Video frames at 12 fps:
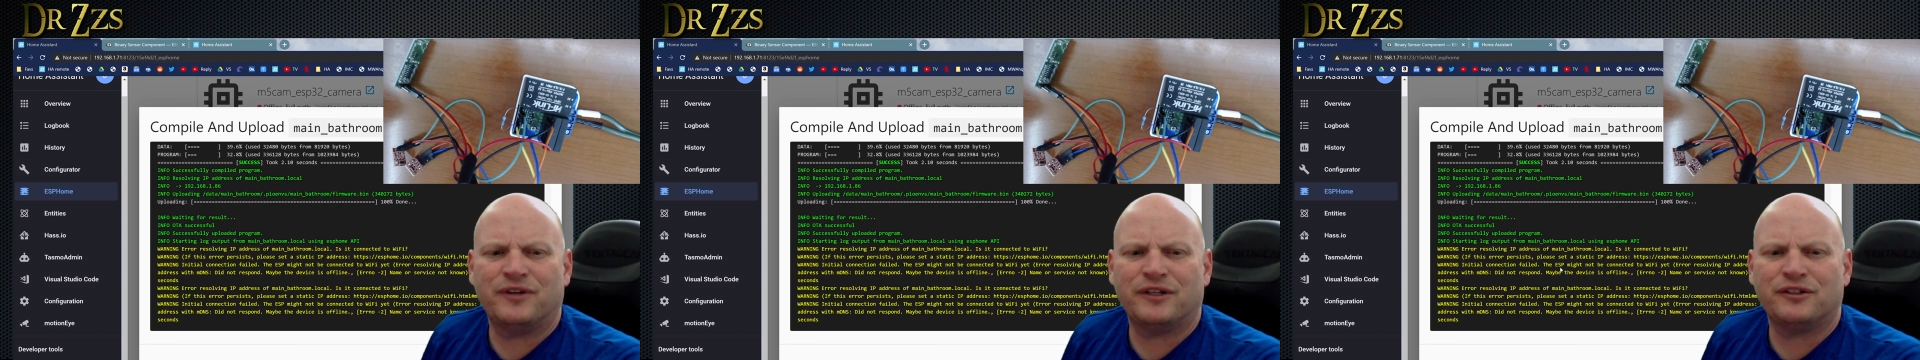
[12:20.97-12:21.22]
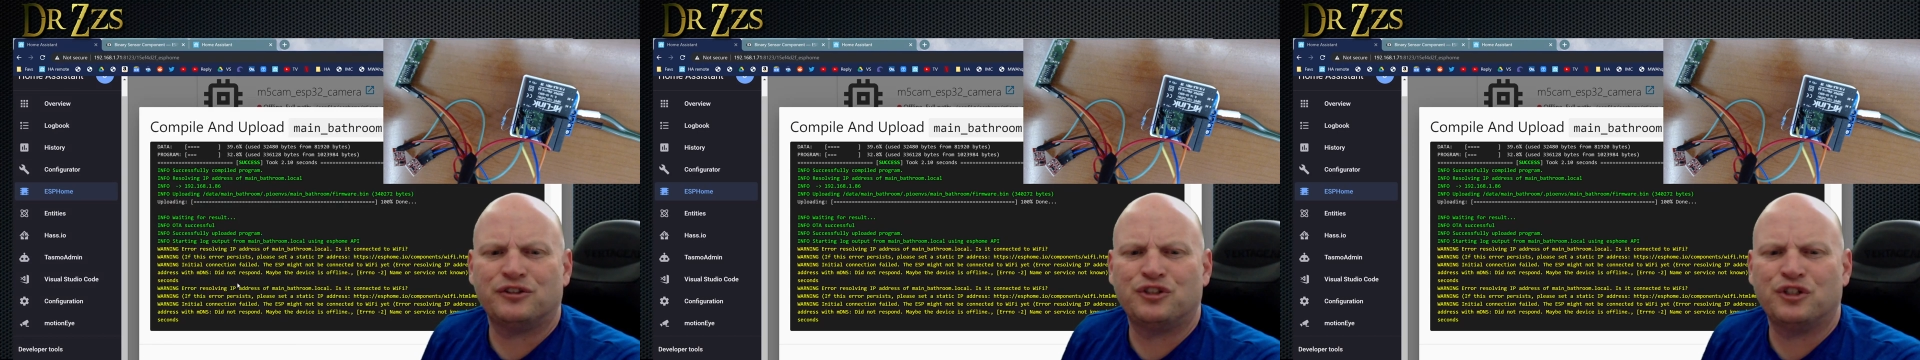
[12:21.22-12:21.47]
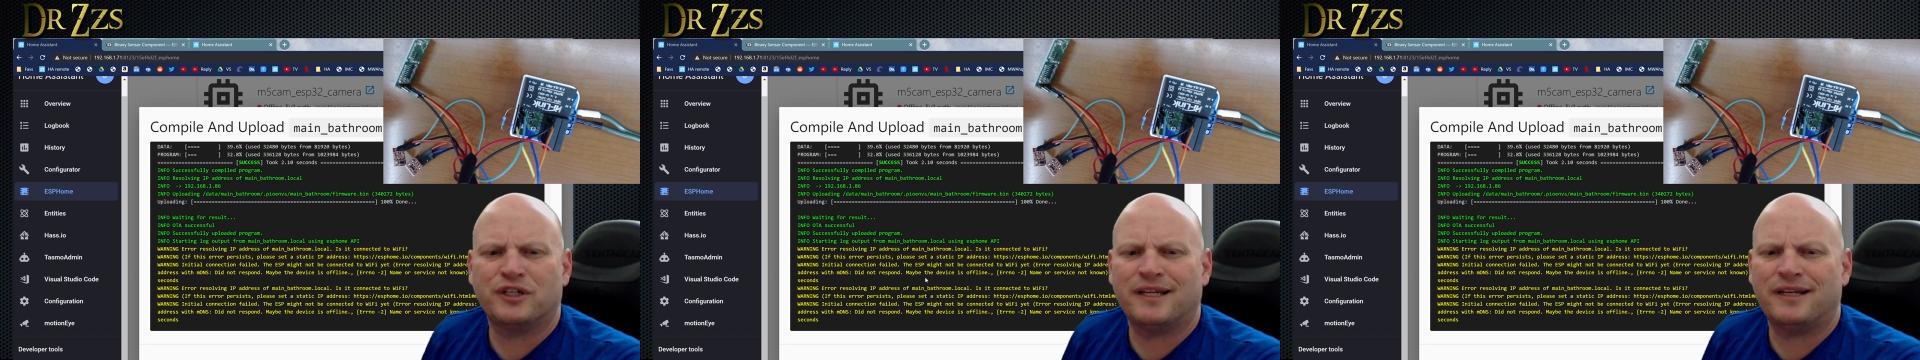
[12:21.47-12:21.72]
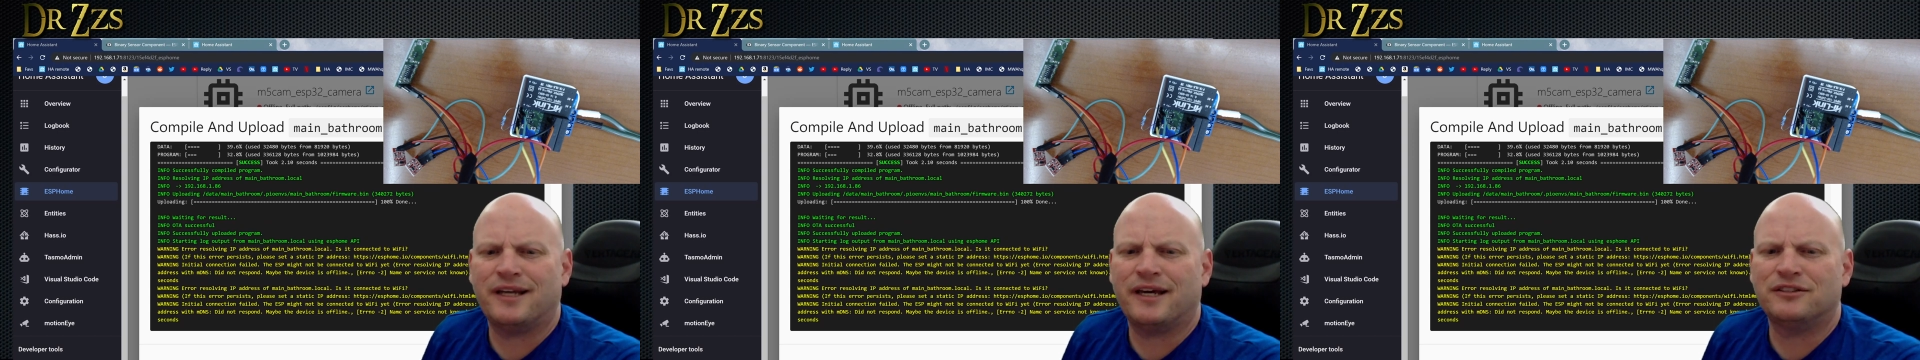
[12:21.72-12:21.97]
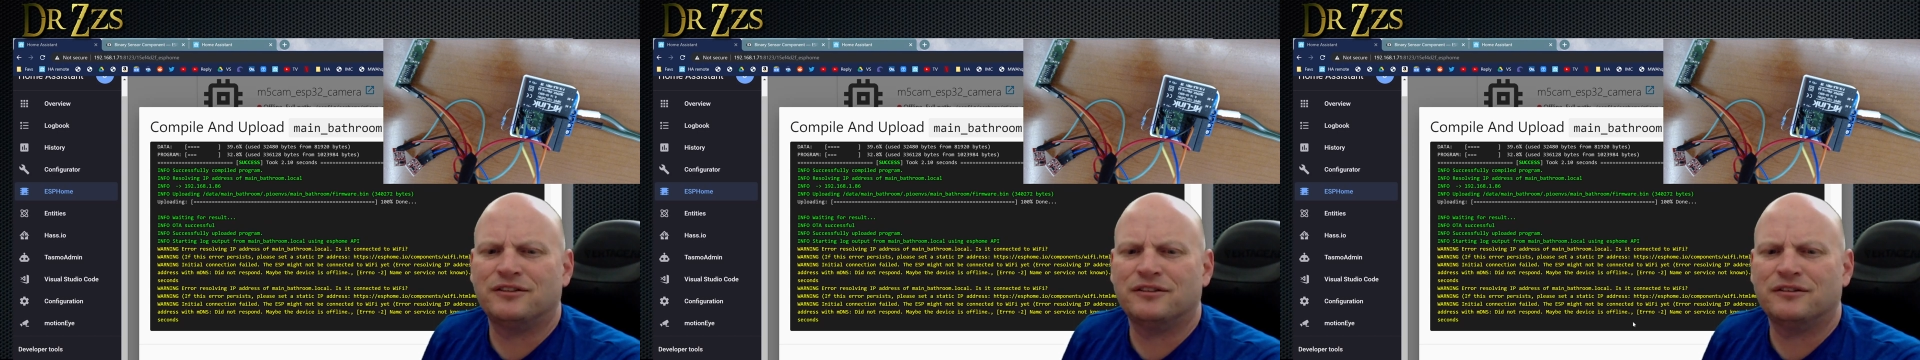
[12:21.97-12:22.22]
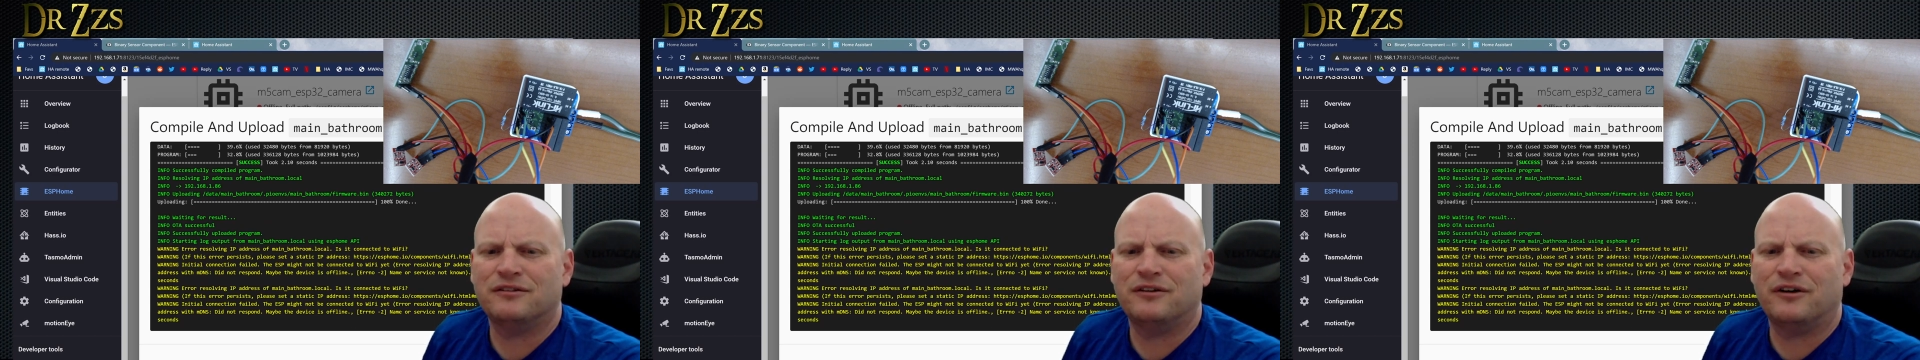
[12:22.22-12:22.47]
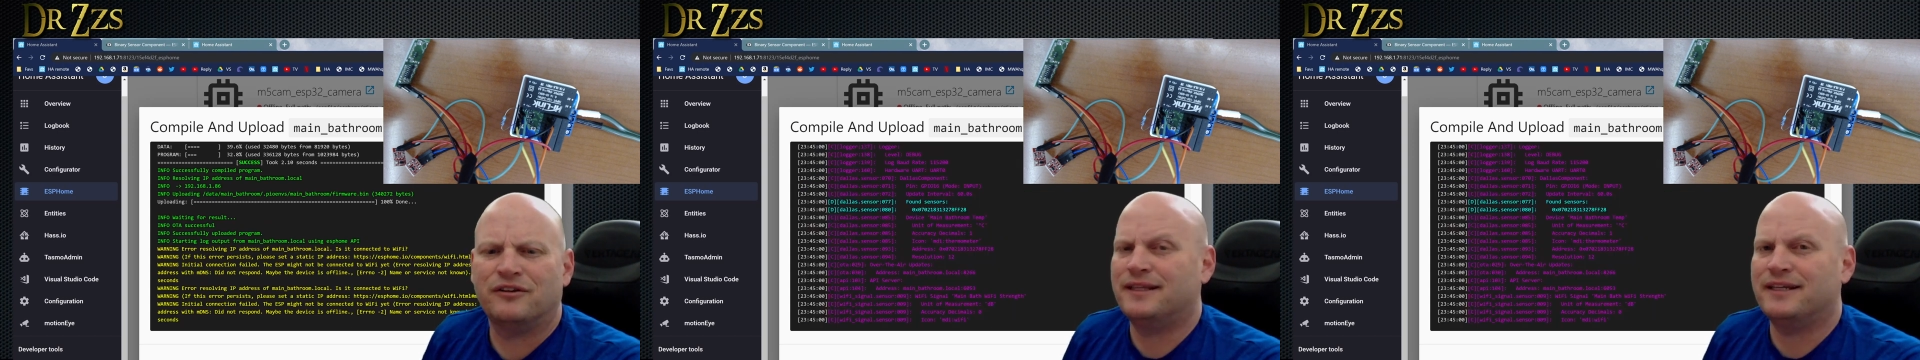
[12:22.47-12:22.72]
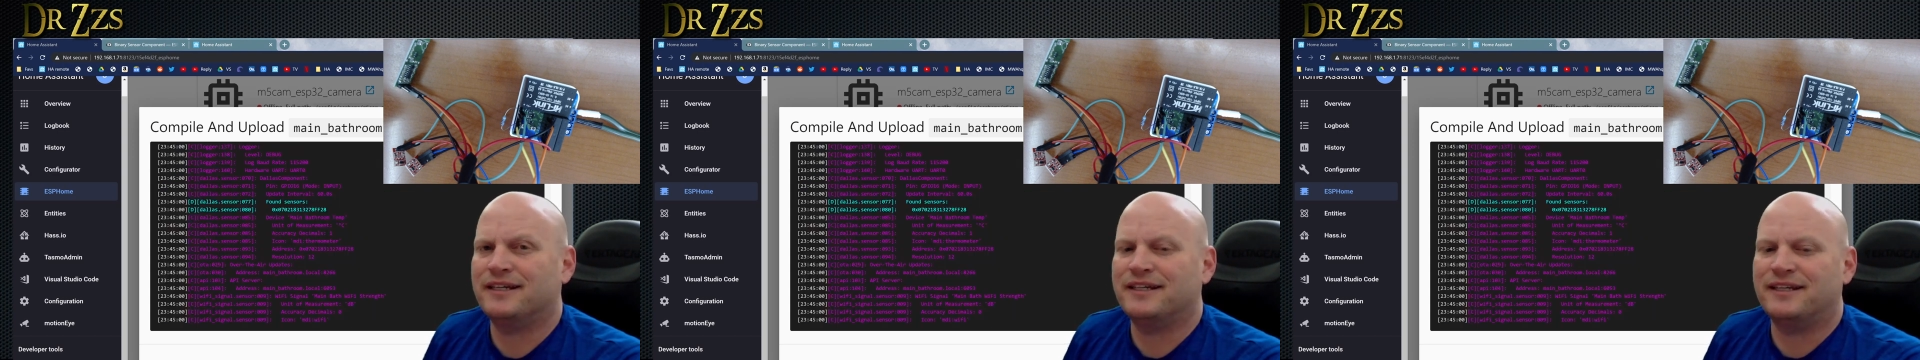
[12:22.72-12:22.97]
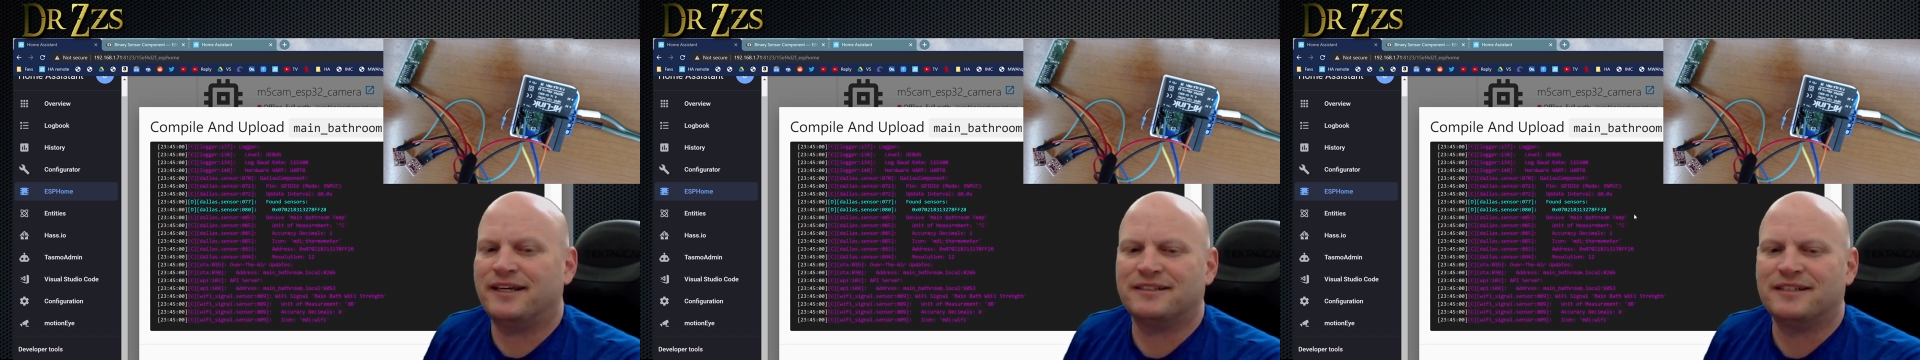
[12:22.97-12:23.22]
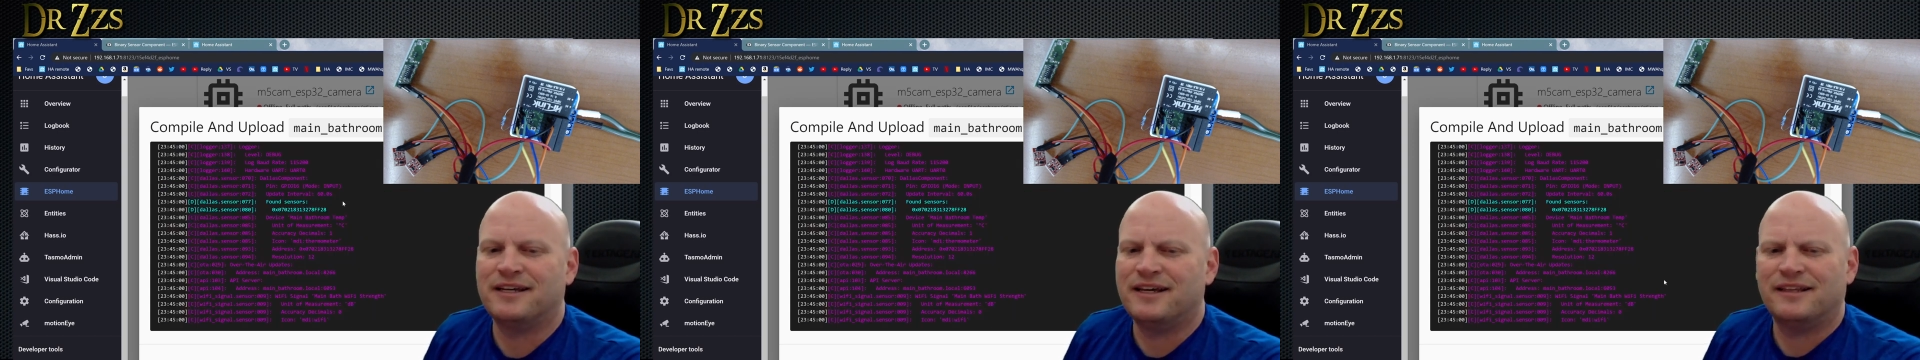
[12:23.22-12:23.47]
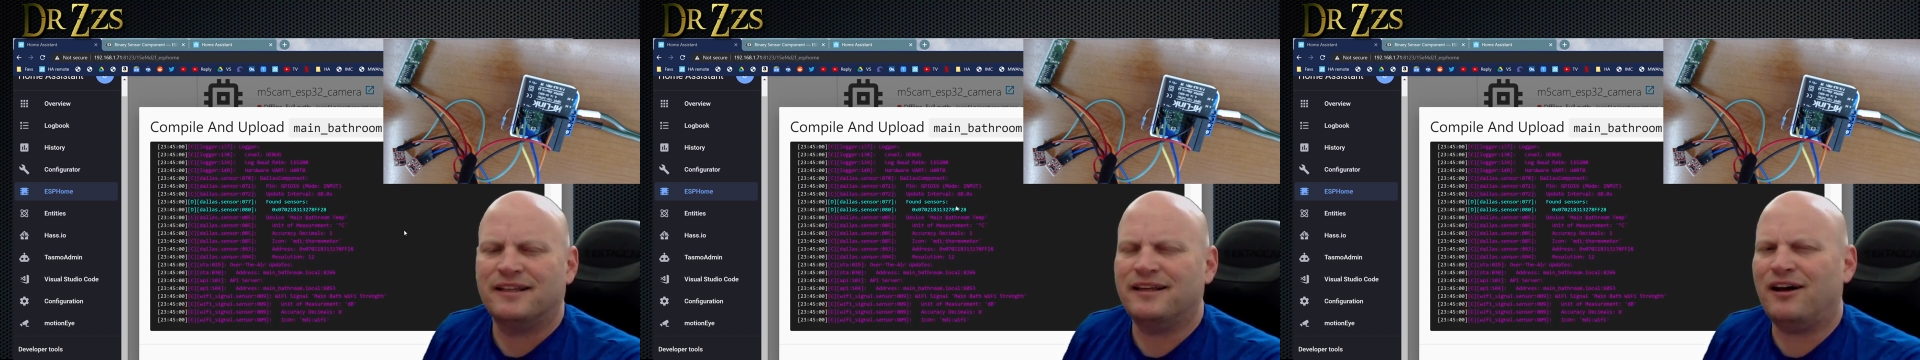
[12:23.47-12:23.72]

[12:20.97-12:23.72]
failure to connect, and then it connects.